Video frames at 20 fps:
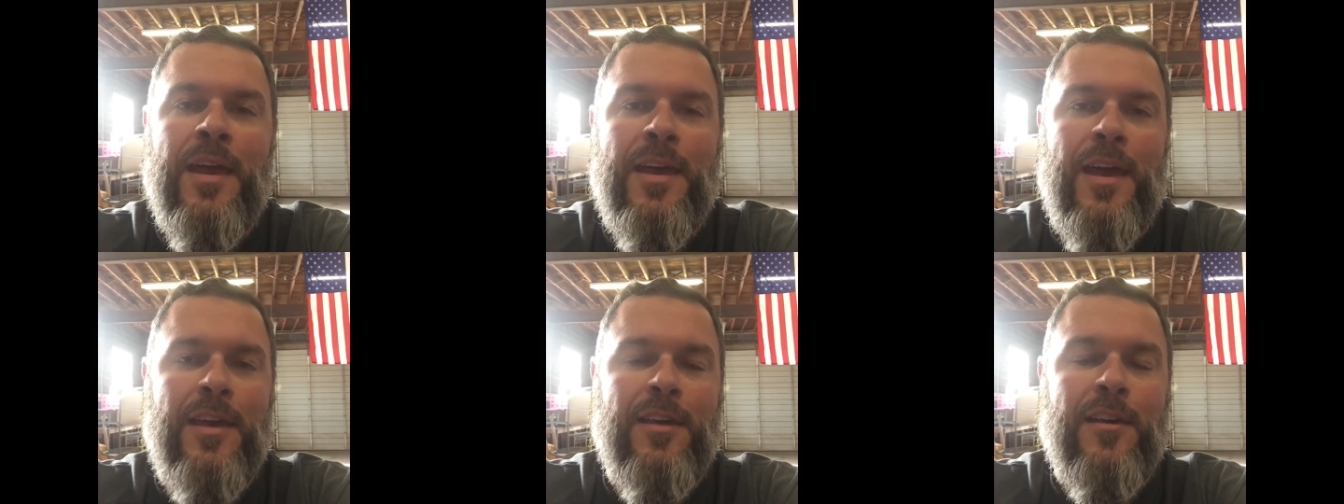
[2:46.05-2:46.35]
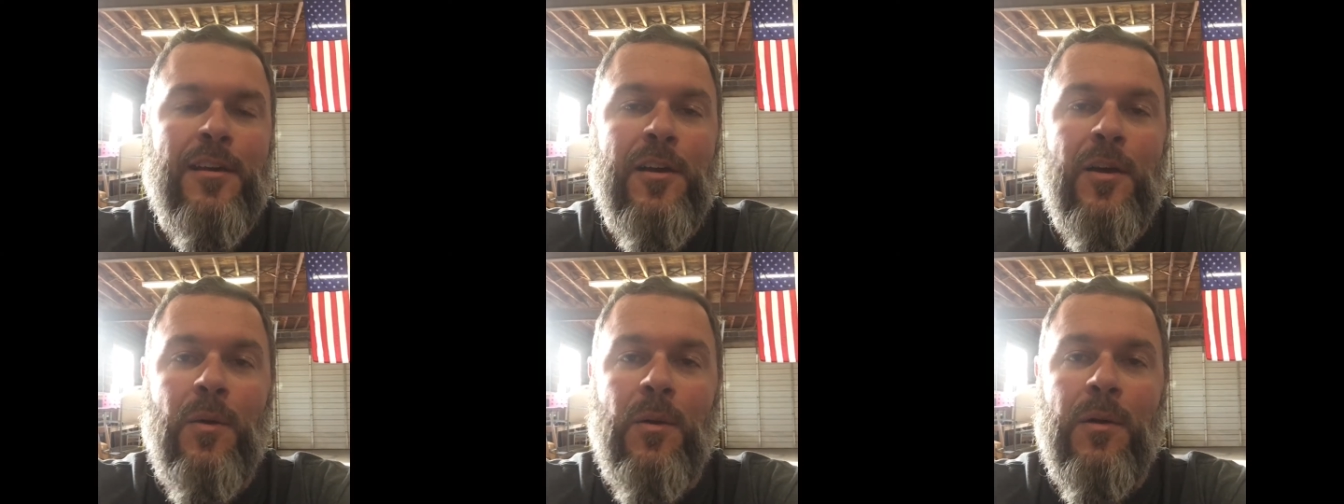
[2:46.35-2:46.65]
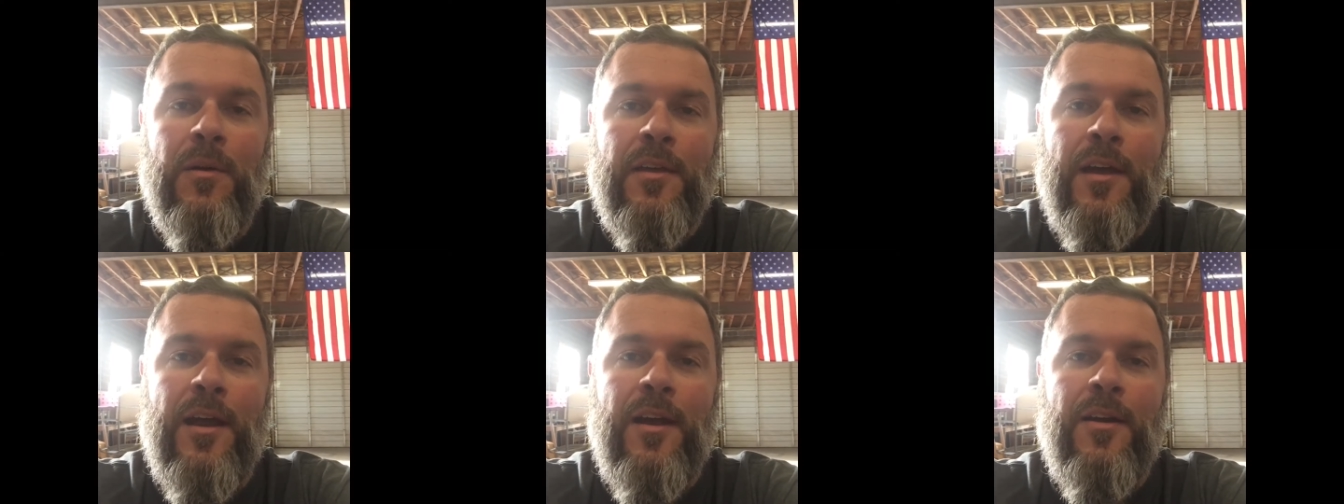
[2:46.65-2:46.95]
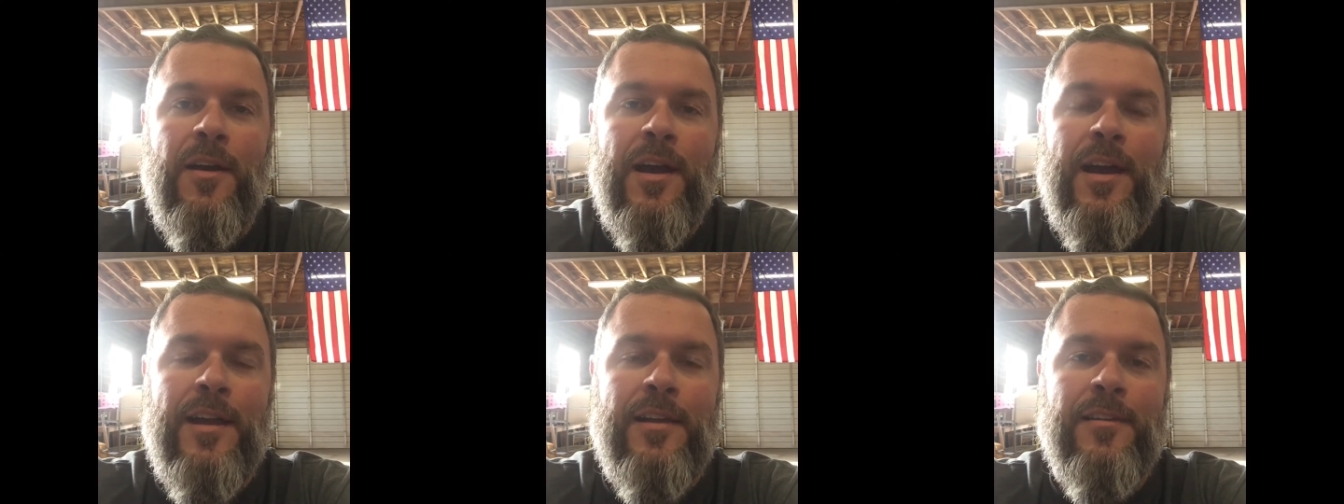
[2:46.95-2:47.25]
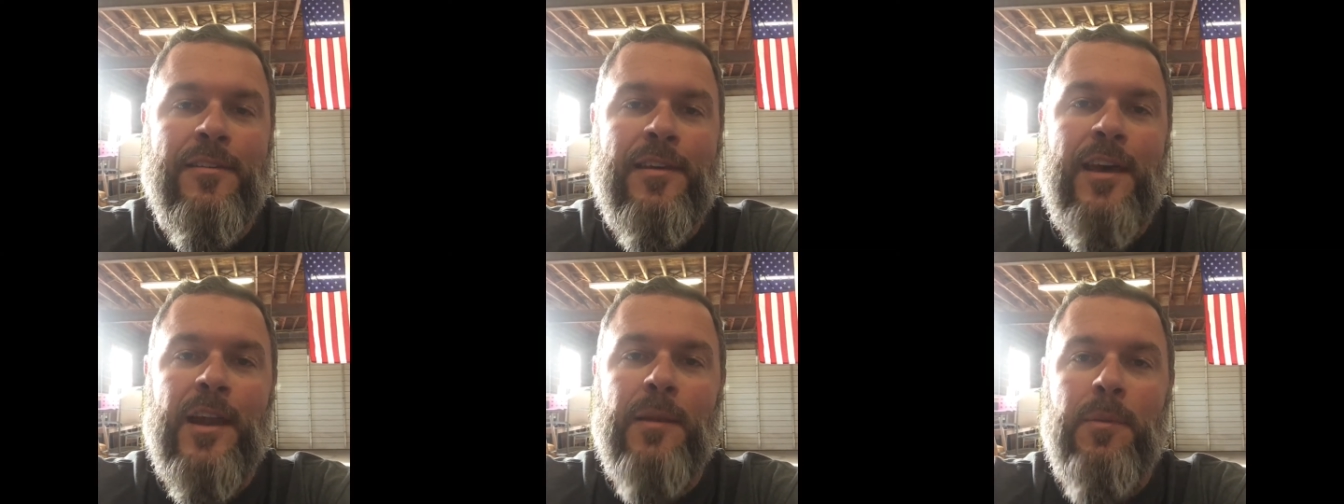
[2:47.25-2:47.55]
And you can go on there
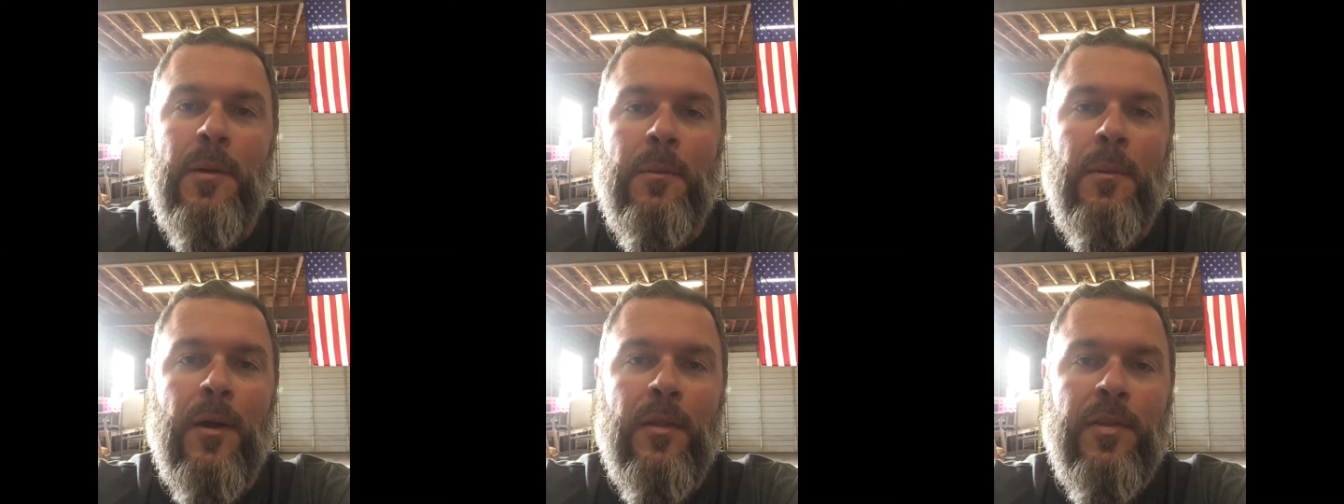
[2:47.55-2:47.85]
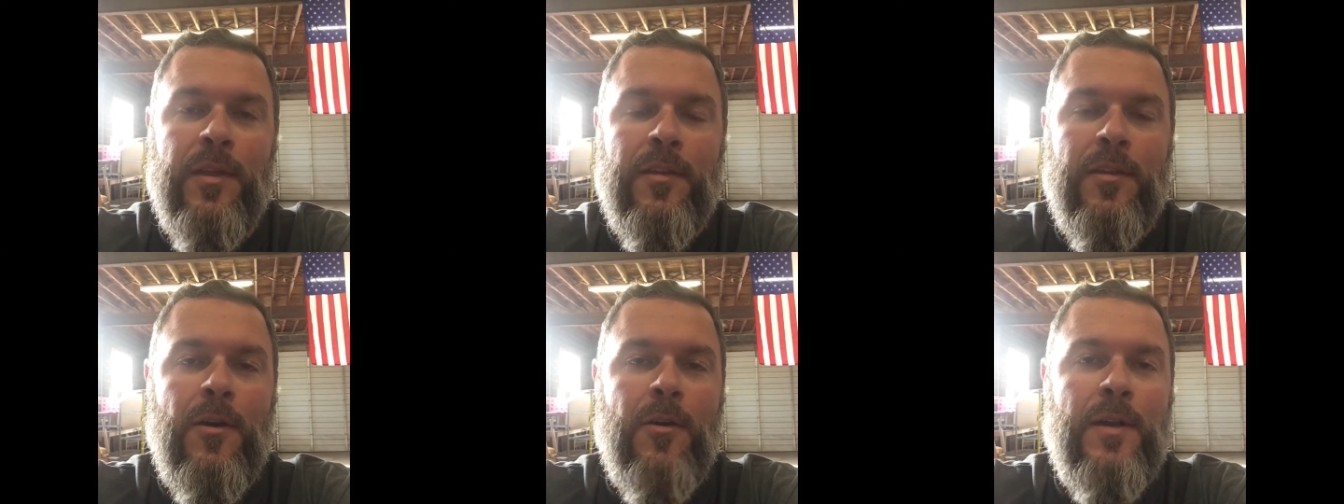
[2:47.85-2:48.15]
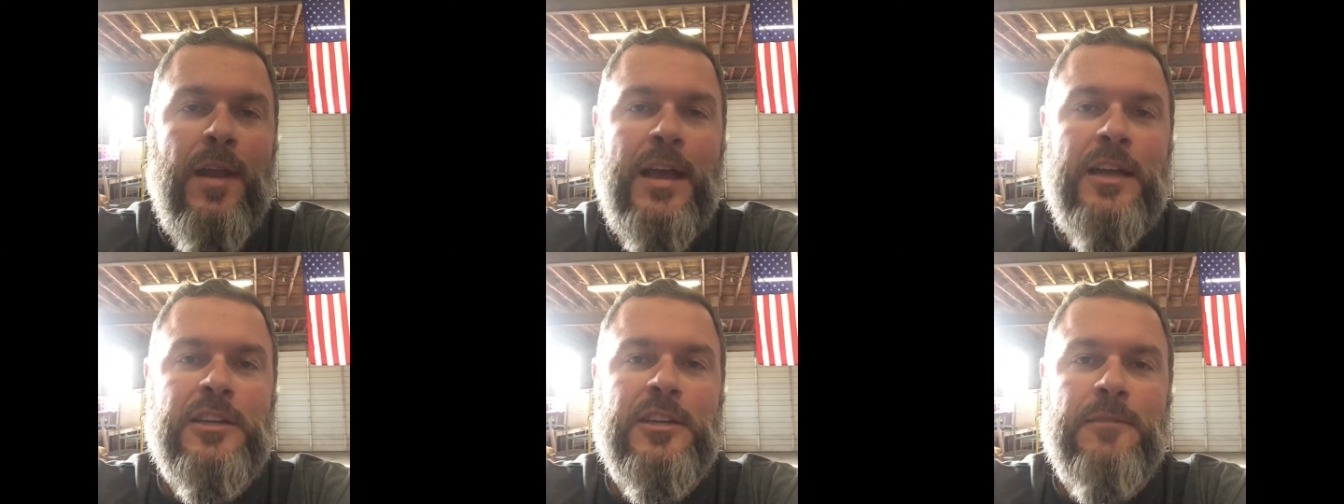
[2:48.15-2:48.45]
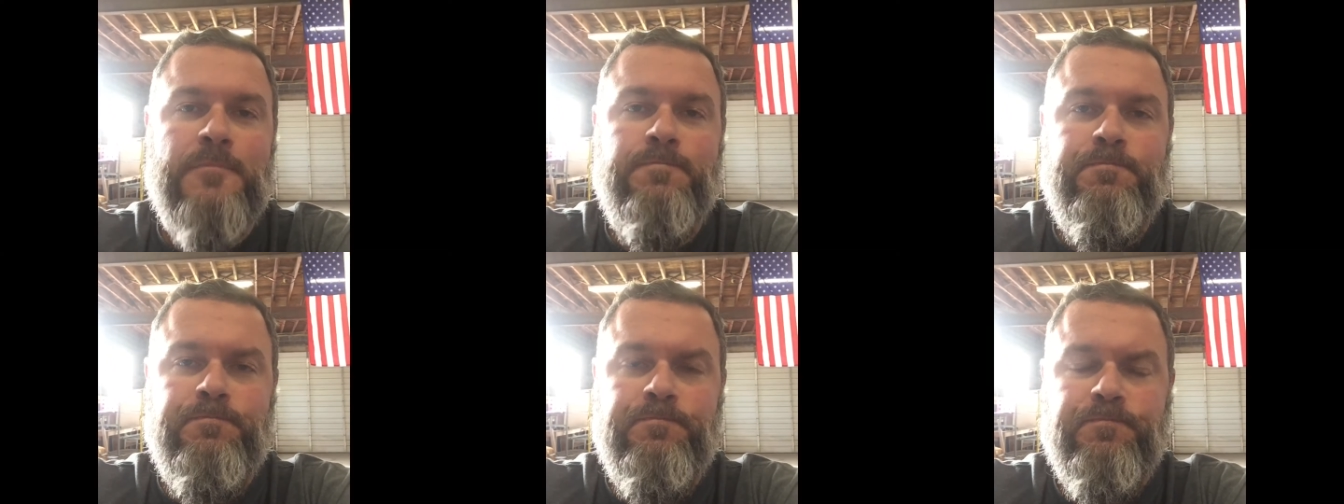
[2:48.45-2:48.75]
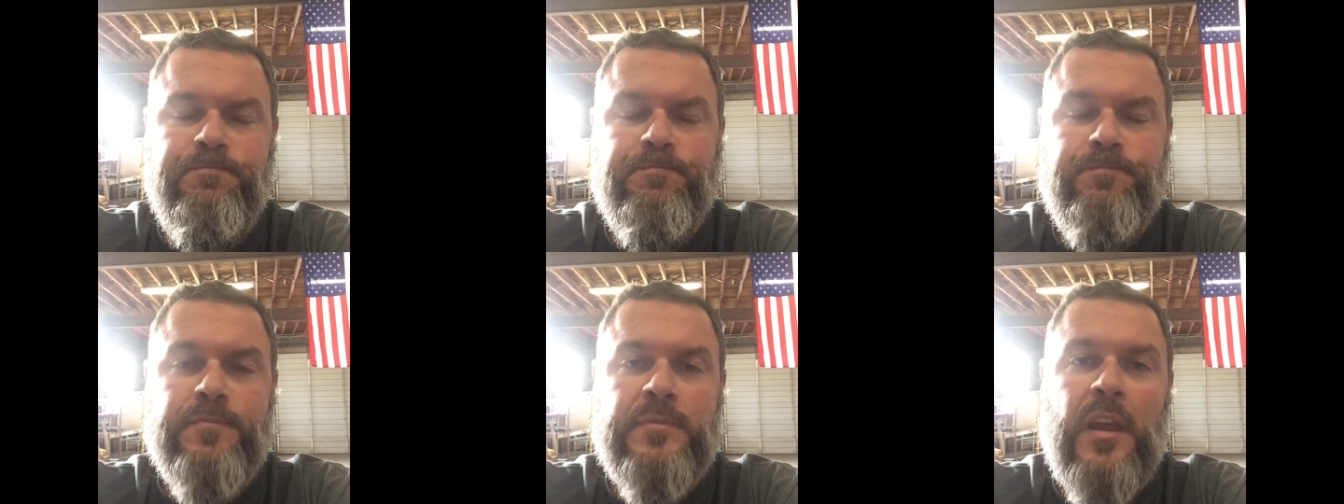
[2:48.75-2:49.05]
and set up a monthly donation.
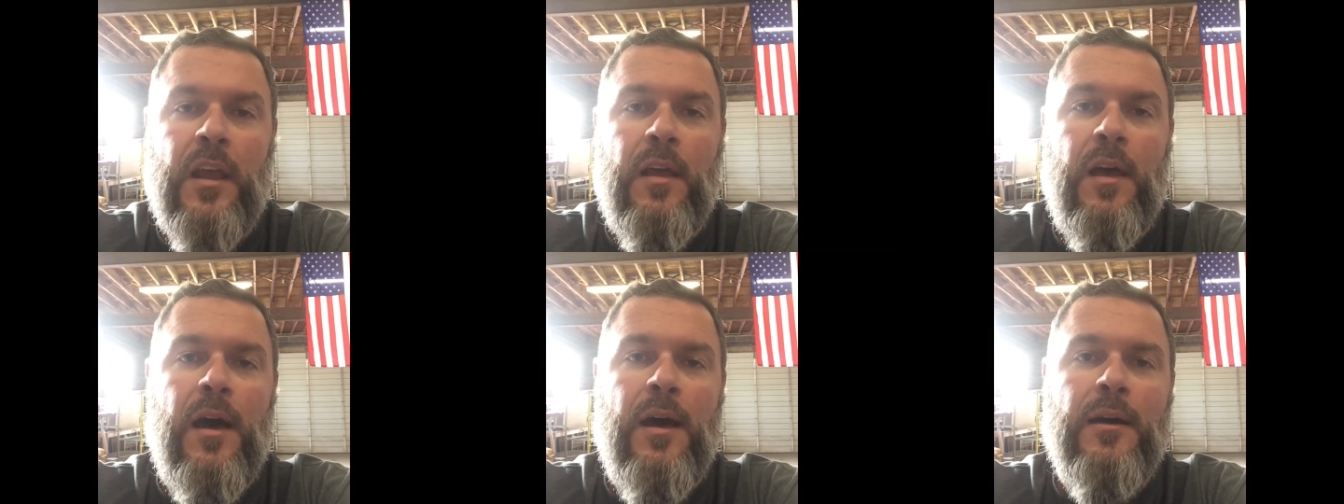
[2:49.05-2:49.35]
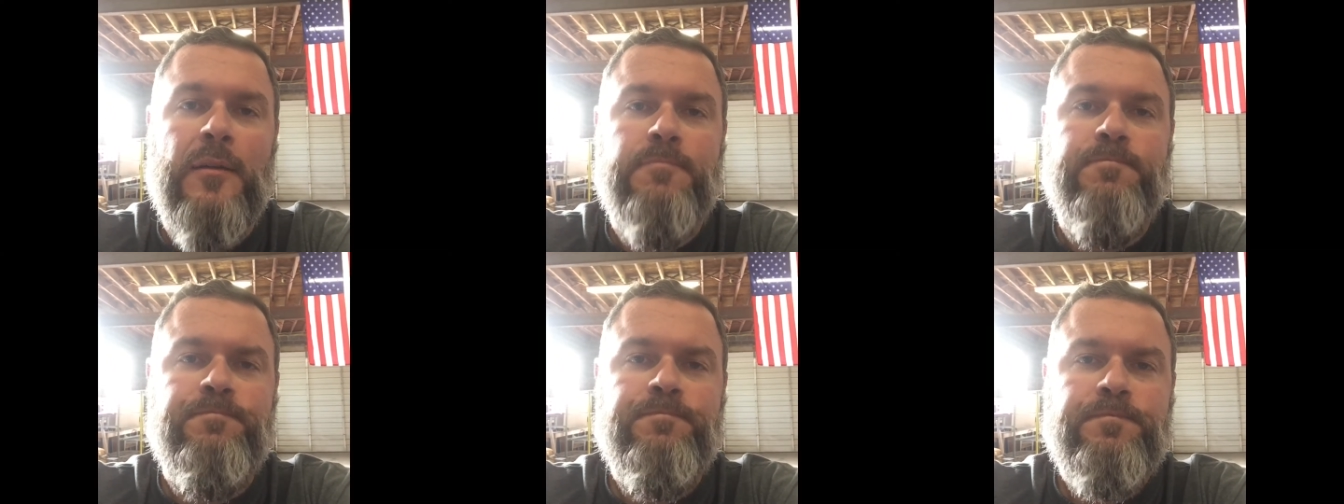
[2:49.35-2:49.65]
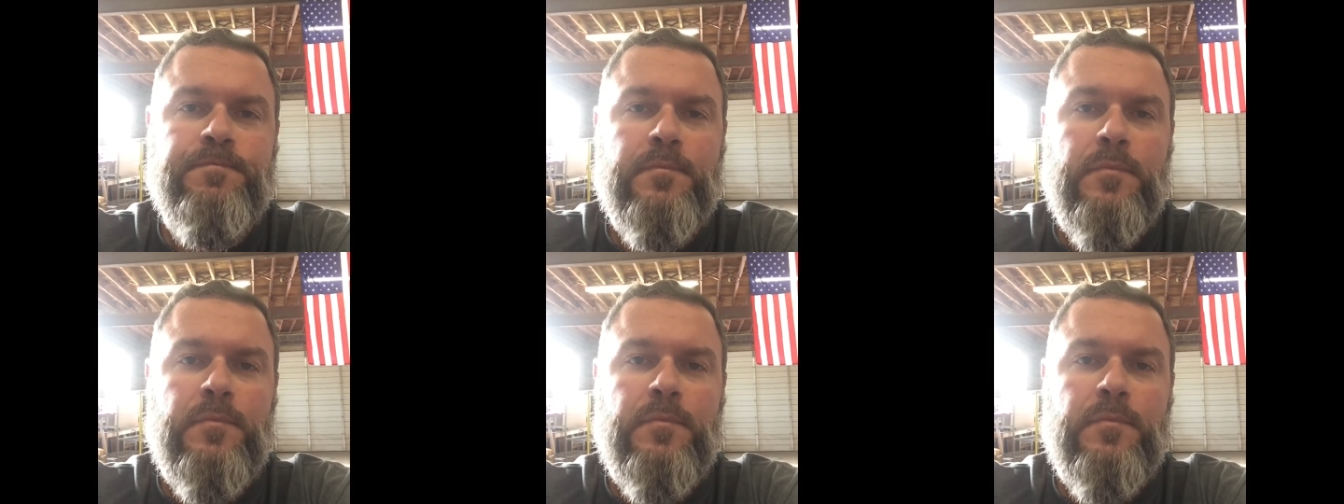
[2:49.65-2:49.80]
Um,